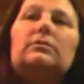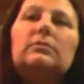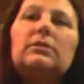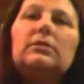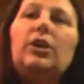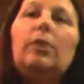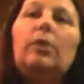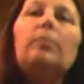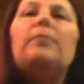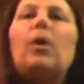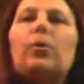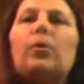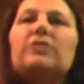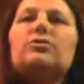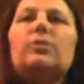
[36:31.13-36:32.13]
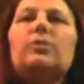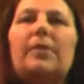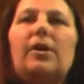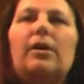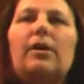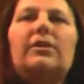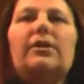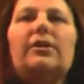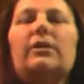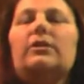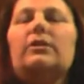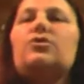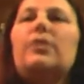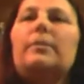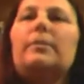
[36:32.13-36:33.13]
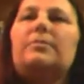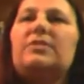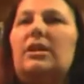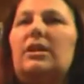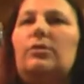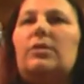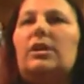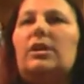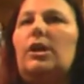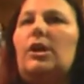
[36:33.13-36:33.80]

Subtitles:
you know, bonus or perk. There are trips that you can